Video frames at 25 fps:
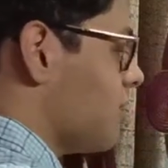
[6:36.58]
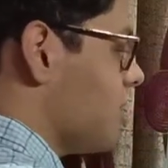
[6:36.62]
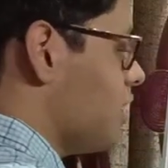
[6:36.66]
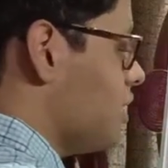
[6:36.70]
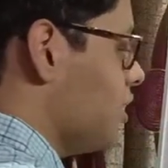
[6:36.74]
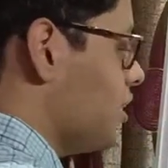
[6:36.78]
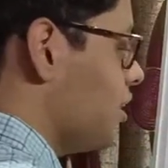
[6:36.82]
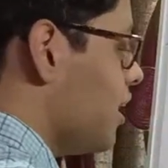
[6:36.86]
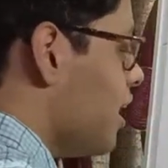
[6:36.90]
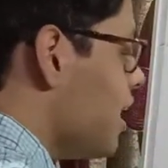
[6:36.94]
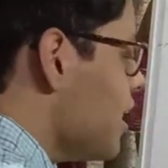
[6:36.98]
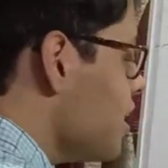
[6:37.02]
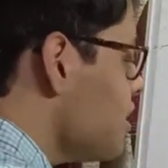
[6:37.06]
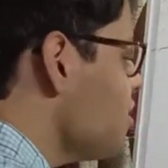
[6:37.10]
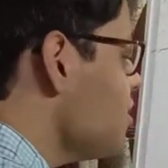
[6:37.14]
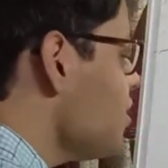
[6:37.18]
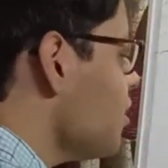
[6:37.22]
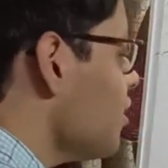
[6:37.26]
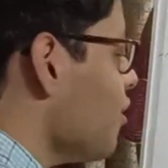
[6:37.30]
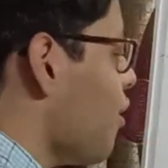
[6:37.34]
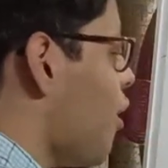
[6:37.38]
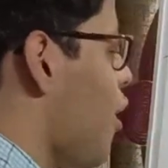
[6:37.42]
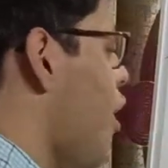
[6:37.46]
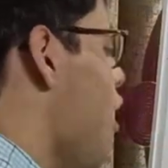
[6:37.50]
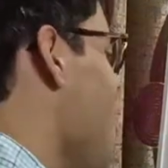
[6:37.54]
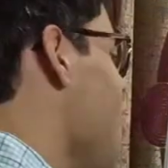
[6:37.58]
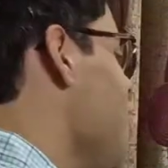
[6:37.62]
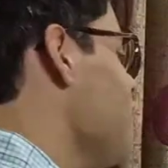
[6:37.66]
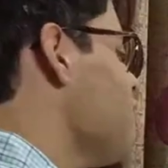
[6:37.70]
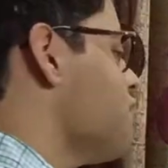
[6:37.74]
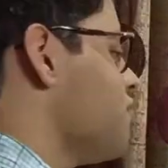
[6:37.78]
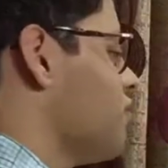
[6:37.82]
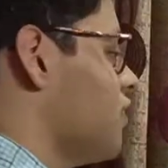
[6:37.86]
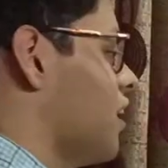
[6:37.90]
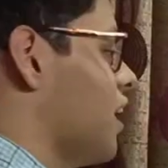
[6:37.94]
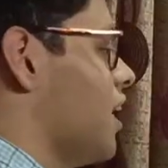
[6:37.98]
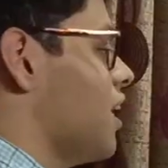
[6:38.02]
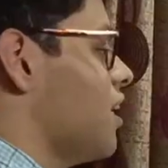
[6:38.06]
a teacher of
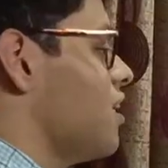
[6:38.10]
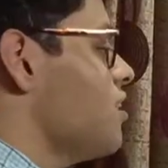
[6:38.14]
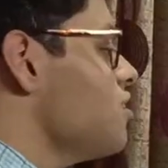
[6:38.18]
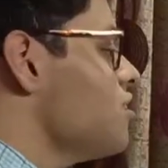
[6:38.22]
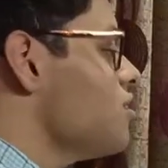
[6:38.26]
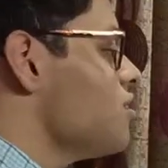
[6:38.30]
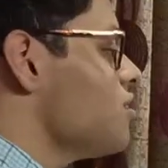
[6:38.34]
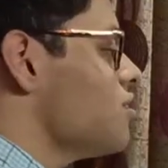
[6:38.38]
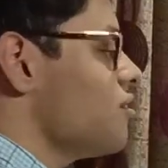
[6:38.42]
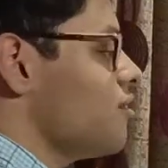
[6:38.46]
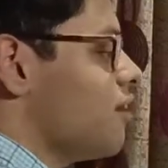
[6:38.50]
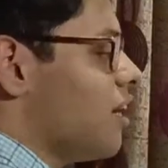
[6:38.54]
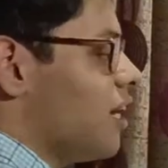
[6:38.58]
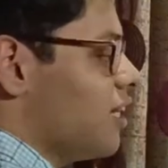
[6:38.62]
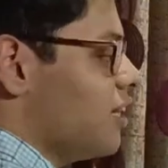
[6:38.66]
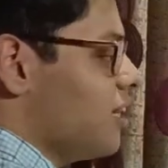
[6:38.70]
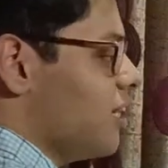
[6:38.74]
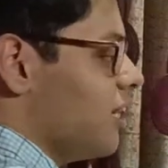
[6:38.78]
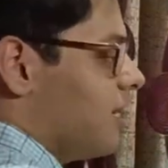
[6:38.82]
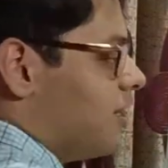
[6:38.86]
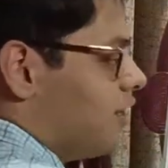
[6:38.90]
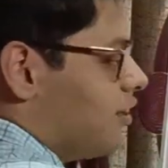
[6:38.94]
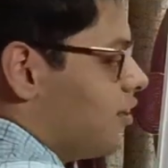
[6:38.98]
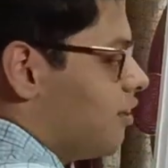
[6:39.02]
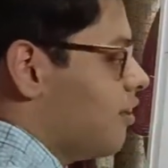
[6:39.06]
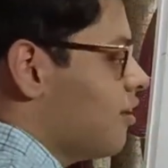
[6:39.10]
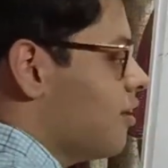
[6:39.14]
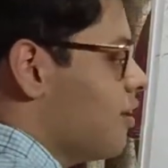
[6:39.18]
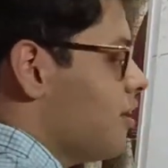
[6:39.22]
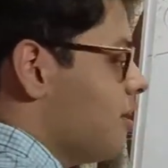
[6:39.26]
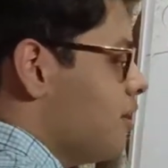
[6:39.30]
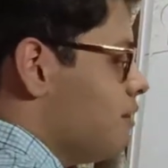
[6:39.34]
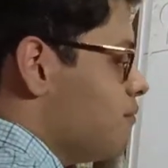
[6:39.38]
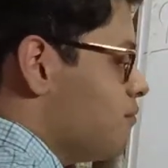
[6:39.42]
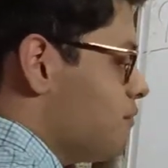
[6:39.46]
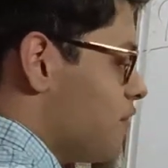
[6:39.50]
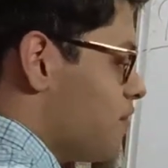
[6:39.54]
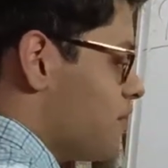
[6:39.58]
French, so I think
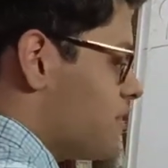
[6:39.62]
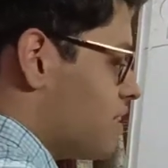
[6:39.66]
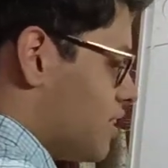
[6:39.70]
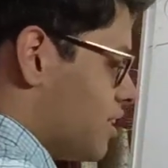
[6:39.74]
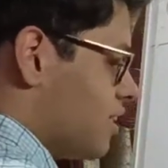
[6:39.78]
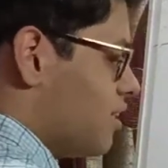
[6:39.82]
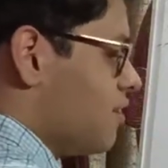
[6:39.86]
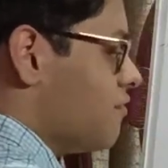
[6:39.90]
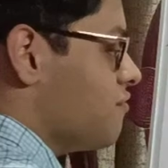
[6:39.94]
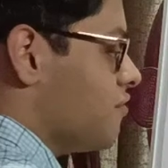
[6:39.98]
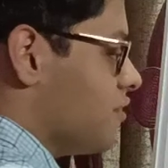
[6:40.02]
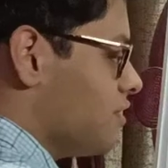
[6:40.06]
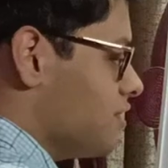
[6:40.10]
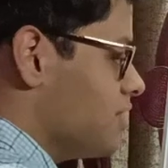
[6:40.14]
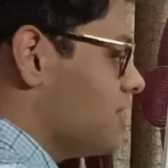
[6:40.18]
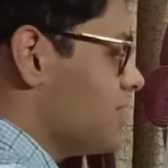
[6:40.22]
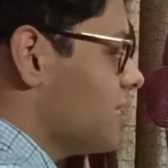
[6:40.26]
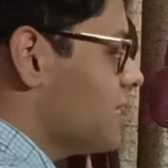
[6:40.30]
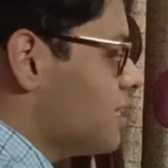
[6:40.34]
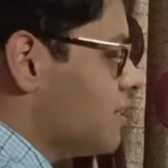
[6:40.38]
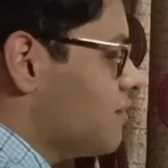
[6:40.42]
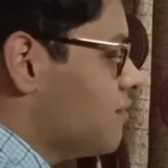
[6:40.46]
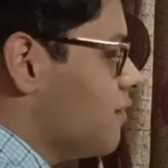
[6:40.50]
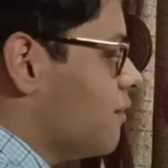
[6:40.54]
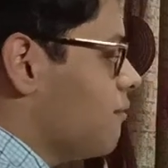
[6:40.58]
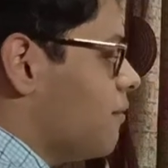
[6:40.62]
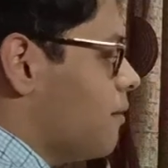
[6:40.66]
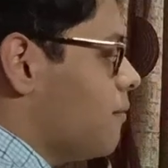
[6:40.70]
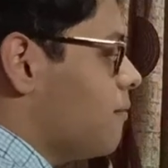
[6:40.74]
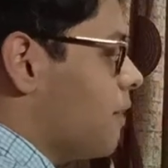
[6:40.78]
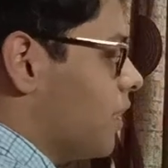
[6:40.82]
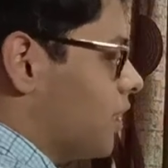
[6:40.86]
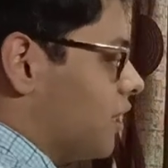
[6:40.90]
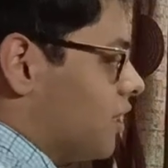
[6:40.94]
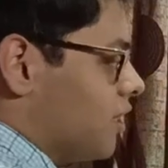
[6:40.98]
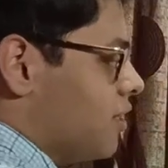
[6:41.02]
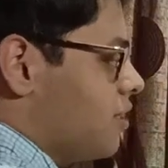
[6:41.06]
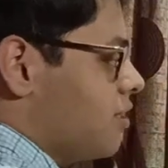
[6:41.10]
Professor de Frances will be
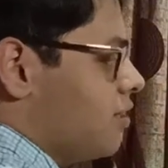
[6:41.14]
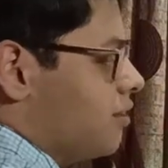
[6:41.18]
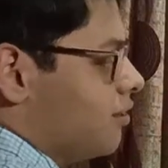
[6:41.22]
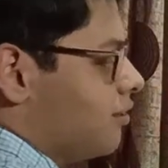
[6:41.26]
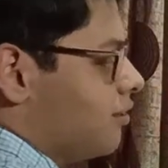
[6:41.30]
better.